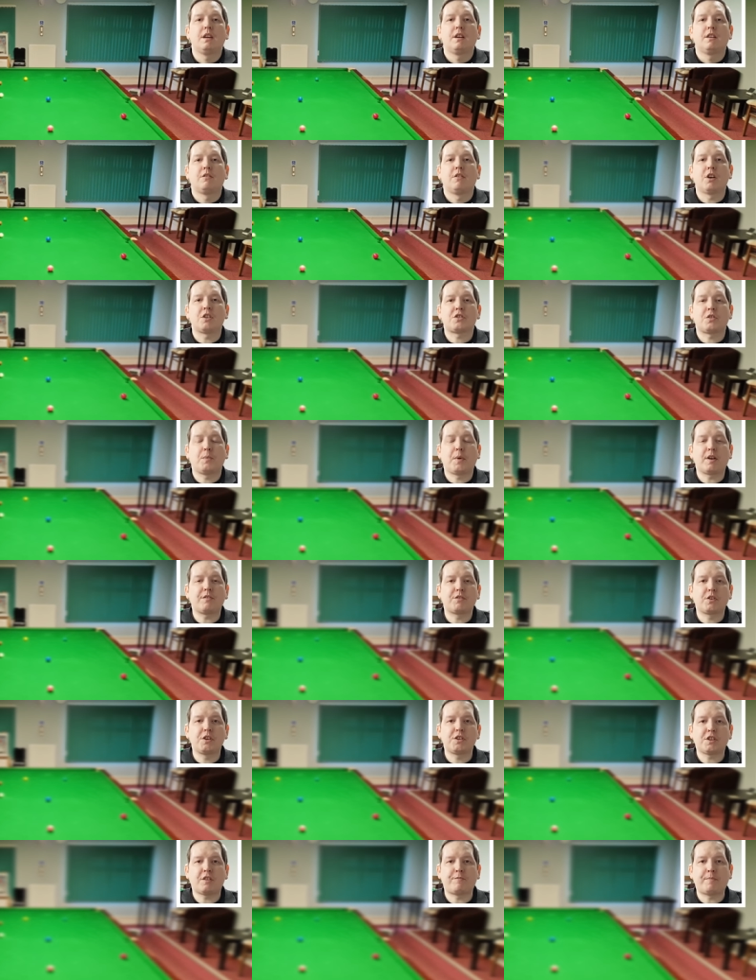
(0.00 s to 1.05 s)
Right, so what I've
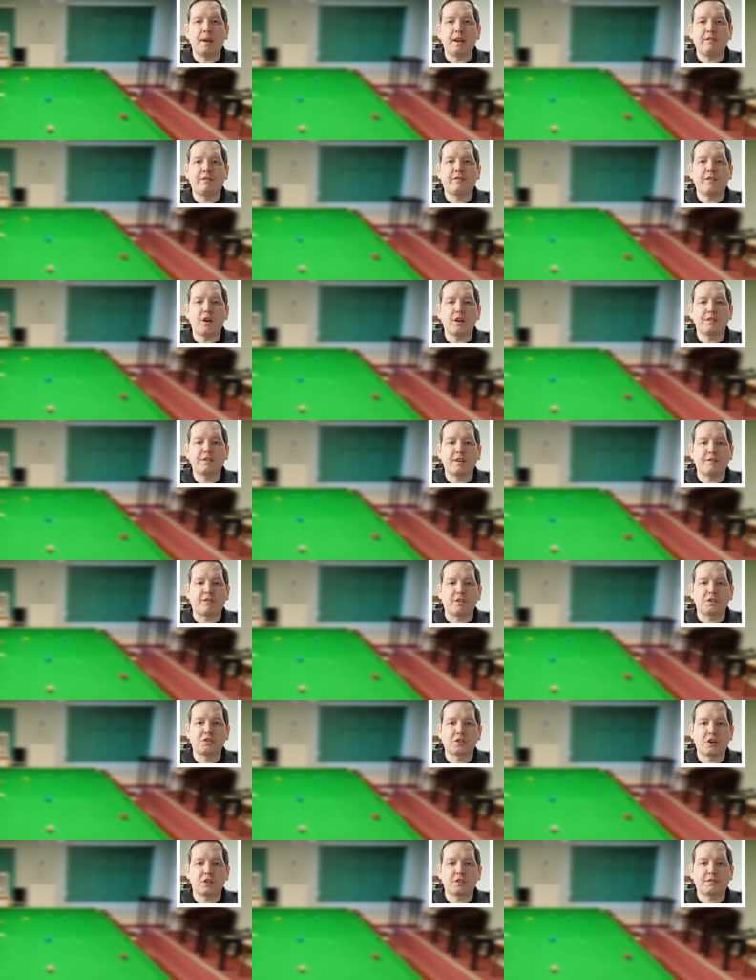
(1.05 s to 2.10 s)
done is I've picked 5 different
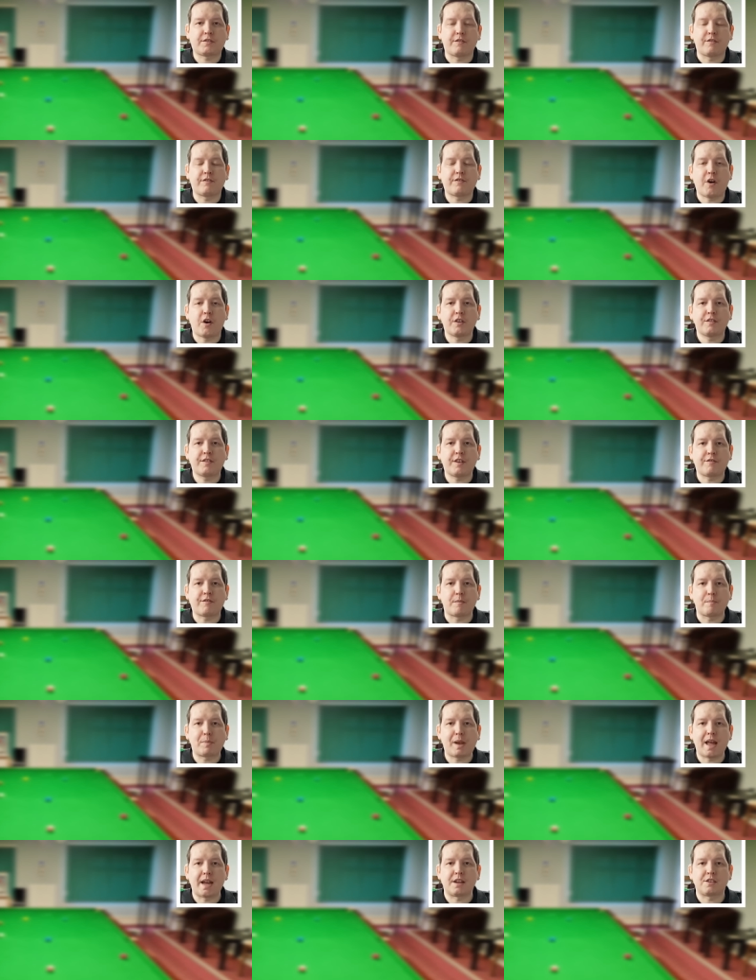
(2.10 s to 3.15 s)
shots from 5 different
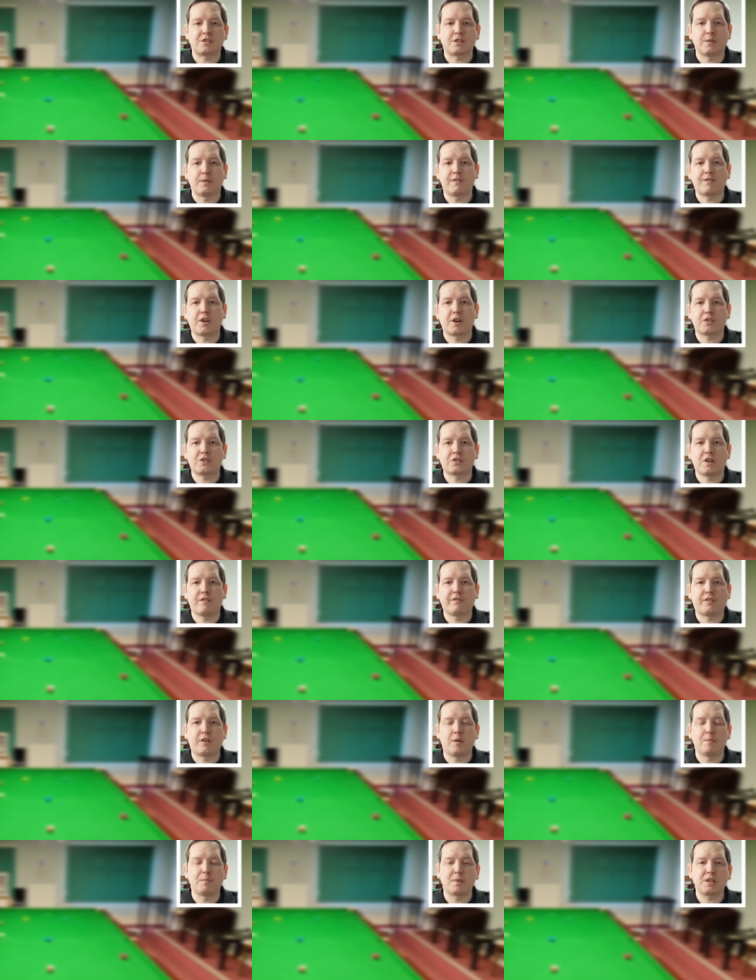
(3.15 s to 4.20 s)
players. So we've got a shot
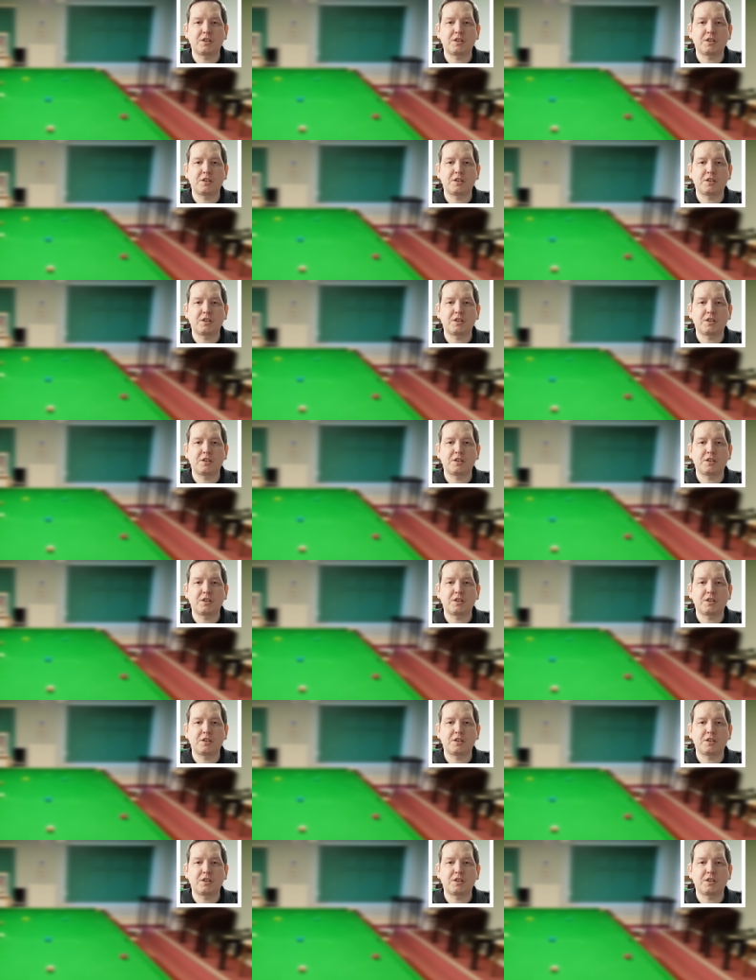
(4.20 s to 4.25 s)
from